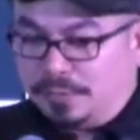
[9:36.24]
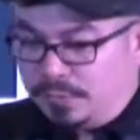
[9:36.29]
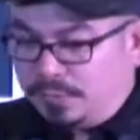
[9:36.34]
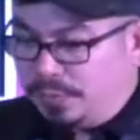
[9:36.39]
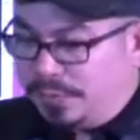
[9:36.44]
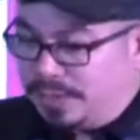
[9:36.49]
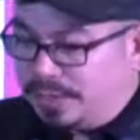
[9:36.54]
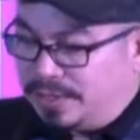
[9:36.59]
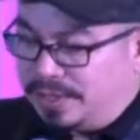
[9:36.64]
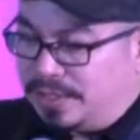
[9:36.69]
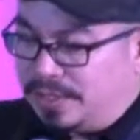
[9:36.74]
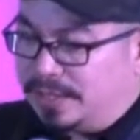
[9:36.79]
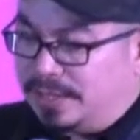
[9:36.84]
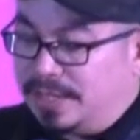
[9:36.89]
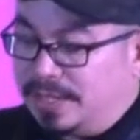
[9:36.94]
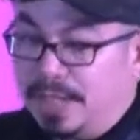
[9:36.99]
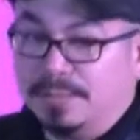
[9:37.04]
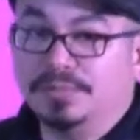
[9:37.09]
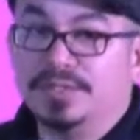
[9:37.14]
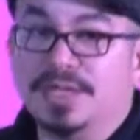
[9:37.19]

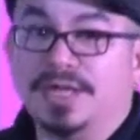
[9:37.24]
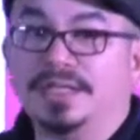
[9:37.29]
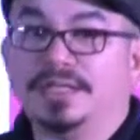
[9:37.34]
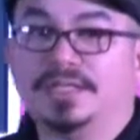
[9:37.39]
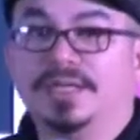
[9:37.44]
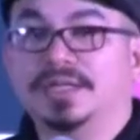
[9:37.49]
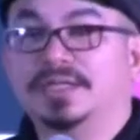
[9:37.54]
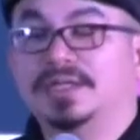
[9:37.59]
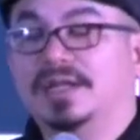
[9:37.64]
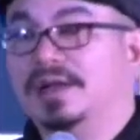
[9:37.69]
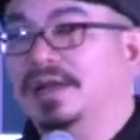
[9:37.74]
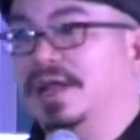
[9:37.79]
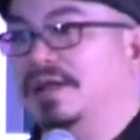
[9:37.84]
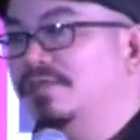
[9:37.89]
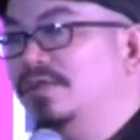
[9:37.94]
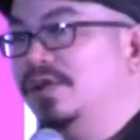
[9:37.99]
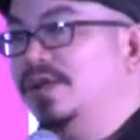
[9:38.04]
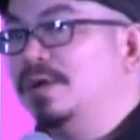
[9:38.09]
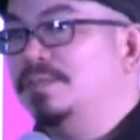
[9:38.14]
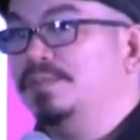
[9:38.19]
MDEC and
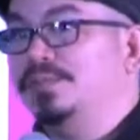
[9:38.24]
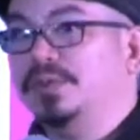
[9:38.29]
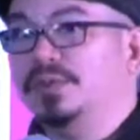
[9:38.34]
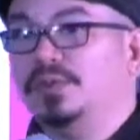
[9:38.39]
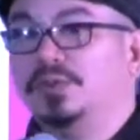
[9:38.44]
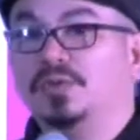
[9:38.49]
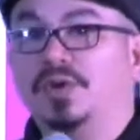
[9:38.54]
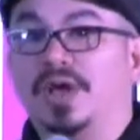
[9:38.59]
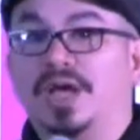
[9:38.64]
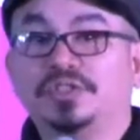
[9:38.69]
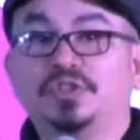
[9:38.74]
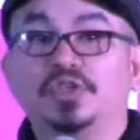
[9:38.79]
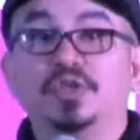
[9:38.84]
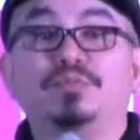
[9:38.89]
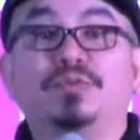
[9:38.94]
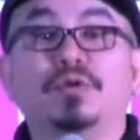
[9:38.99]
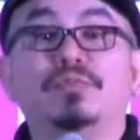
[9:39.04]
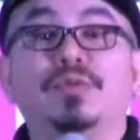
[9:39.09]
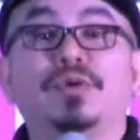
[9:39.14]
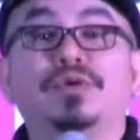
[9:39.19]
Level Up to actually
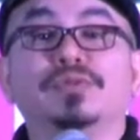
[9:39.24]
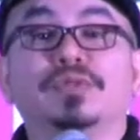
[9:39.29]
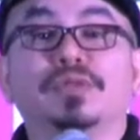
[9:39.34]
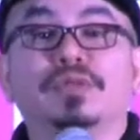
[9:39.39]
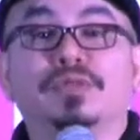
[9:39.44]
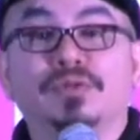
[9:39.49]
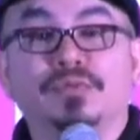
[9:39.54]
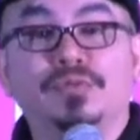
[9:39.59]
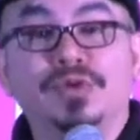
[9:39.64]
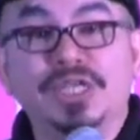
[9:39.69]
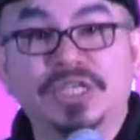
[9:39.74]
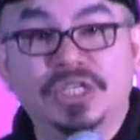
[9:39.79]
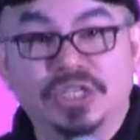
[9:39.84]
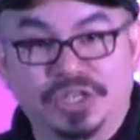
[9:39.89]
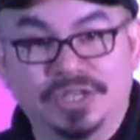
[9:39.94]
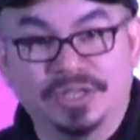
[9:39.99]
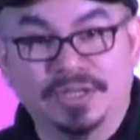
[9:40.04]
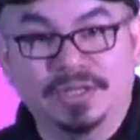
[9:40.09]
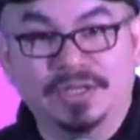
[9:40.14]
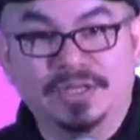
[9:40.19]
promote the
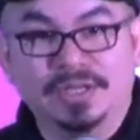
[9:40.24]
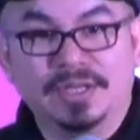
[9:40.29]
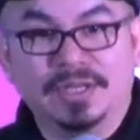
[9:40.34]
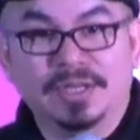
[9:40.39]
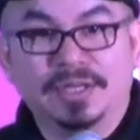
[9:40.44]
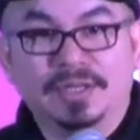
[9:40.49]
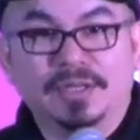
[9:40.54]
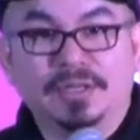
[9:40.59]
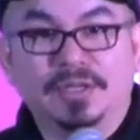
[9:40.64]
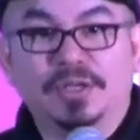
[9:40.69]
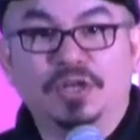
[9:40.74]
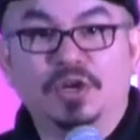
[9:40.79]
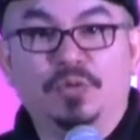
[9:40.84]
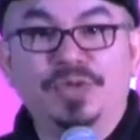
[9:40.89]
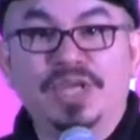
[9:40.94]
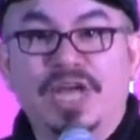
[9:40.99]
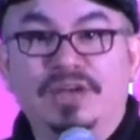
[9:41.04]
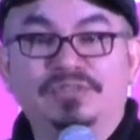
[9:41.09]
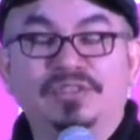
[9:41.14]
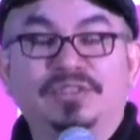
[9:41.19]
region. You know,
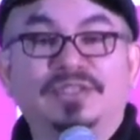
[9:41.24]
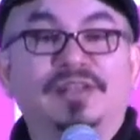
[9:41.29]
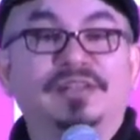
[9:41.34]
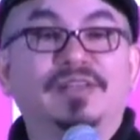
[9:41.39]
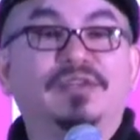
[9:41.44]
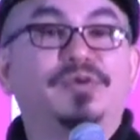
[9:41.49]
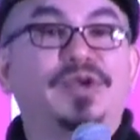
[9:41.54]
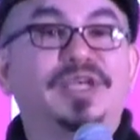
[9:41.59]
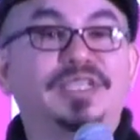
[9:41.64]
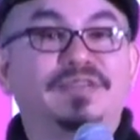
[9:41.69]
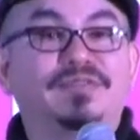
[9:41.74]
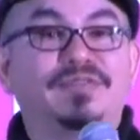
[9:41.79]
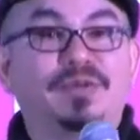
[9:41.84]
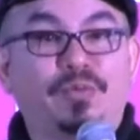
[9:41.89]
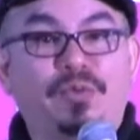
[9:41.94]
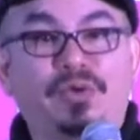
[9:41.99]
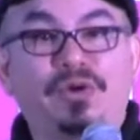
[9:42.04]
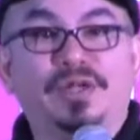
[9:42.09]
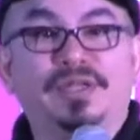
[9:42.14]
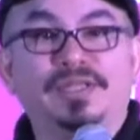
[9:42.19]
we have to tell the rest of
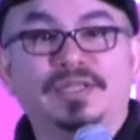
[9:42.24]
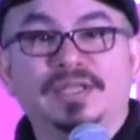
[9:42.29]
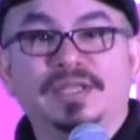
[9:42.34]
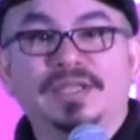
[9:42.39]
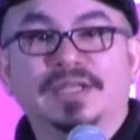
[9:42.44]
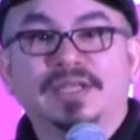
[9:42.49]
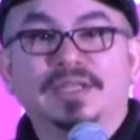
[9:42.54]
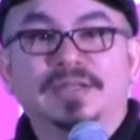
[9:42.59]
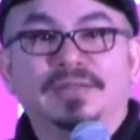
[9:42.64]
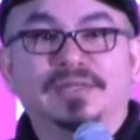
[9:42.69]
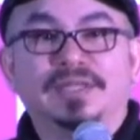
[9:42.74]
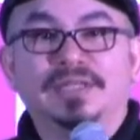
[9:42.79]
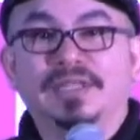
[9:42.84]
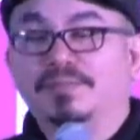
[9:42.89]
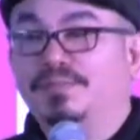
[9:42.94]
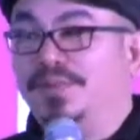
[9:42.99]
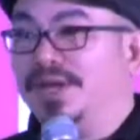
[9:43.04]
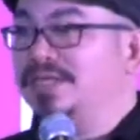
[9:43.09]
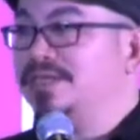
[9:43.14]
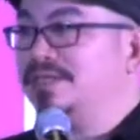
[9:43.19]
the world that
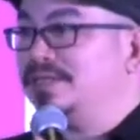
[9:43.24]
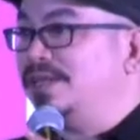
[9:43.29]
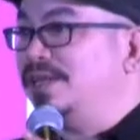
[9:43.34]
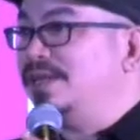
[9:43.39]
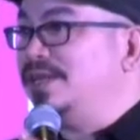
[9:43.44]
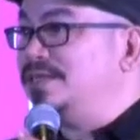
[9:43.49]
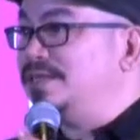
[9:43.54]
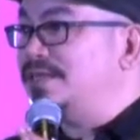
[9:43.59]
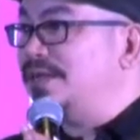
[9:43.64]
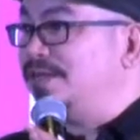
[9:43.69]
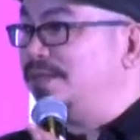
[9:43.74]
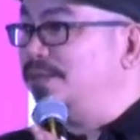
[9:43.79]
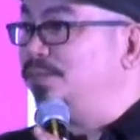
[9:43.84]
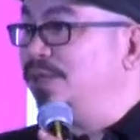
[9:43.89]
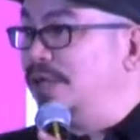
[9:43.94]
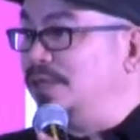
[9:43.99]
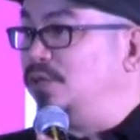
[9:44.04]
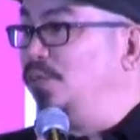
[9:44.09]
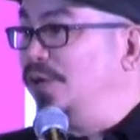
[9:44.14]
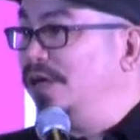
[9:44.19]
the best things
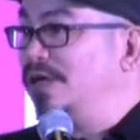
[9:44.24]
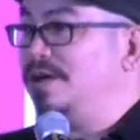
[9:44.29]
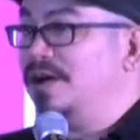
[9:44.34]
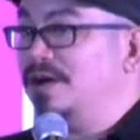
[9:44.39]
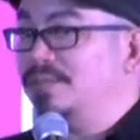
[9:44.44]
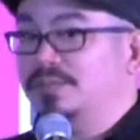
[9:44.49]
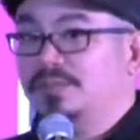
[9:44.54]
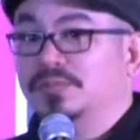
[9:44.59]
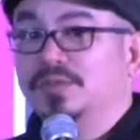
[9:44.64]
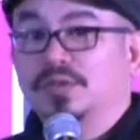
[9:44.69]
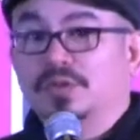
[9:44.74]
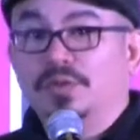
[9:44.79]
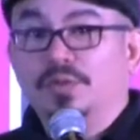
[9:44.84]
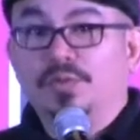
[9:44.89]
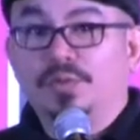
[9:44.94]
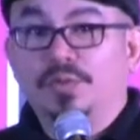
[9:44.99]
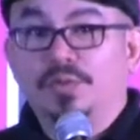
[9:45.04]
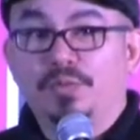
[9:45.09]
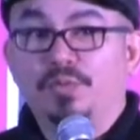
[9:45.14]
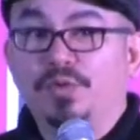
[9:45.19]
that will come
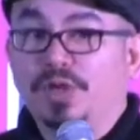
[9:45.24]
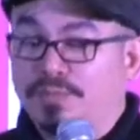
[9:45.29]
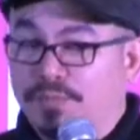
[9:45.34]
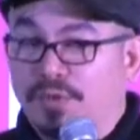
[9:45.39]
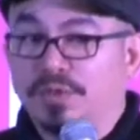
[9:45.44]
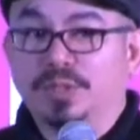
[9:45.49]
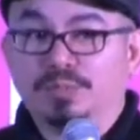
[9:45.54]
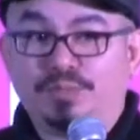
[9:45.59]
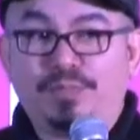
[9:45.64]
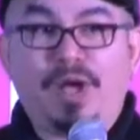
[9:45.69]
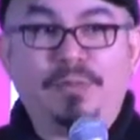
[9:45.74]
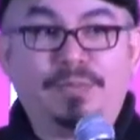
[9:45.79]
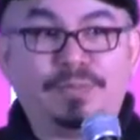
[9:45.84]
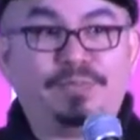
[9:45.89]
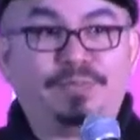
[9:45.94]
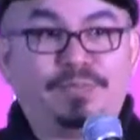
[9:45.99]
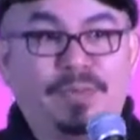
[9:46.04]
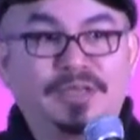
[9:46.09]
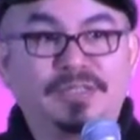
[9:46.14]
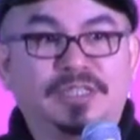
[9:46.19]
will most
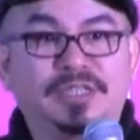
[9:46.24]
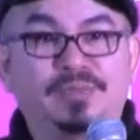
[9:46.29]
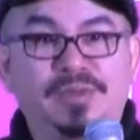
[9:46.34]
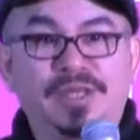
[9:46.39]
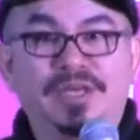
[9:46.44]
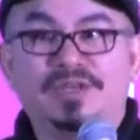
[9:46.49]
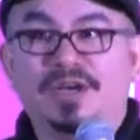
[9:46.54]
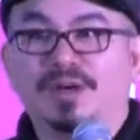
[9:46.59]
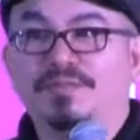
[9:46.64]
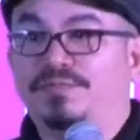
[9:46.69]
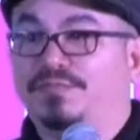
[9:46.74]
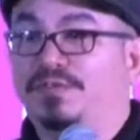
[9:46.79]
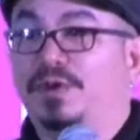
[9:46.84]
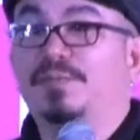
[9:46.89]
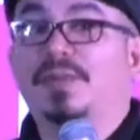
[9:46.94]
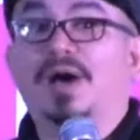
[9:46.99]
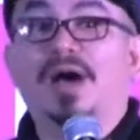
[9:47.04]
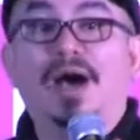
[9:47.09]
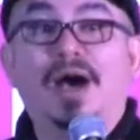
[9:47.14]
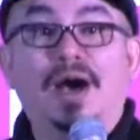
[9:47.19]
possibly come
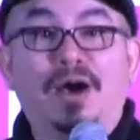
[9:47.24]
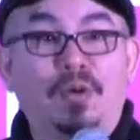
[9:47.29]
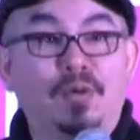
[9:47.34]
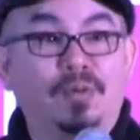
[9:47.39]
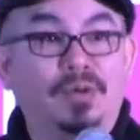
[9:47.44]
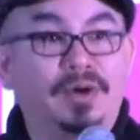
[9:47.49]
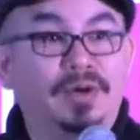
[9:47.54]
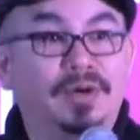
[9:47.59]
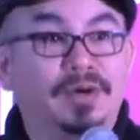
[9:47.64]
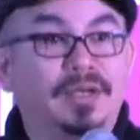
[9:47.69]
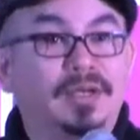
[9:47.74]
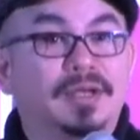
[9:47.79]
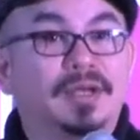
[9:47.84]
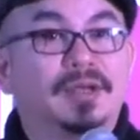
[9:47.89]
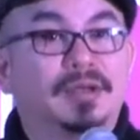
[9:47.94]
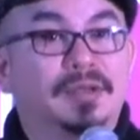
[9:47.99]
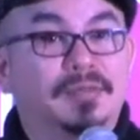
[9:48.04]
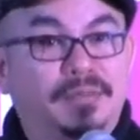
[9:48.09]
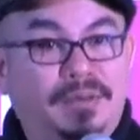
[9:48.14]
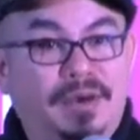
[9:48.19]
from our
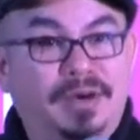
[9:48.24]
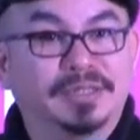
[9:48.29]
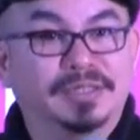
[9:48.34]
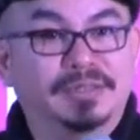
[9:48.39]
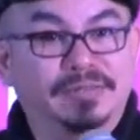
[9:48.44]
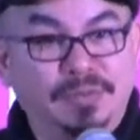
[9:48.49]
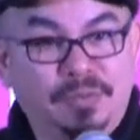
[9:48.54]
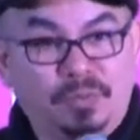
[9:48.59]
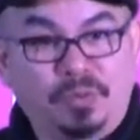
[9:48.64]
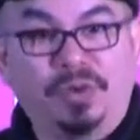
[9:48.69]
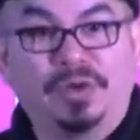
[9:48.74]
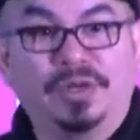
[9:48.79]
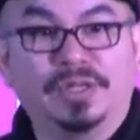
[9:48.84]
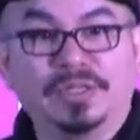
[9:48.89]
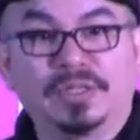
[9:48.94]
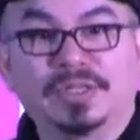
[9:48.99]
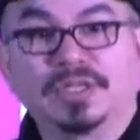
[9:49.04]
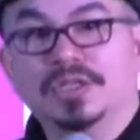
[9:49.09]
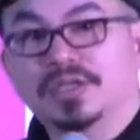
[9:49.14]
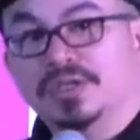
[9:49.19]
part of the
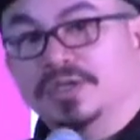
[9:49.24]
world.